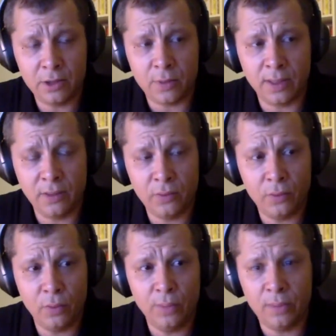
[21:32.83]
trying
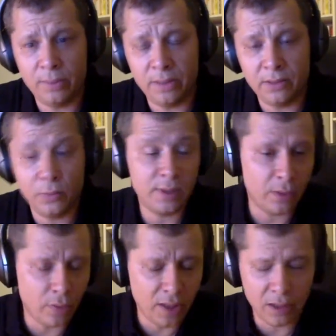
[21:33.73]
to implement
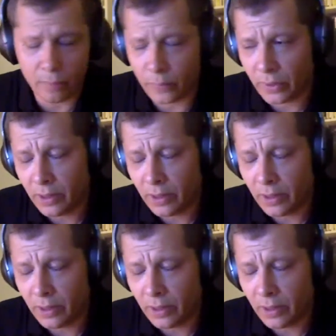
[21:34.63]
with our help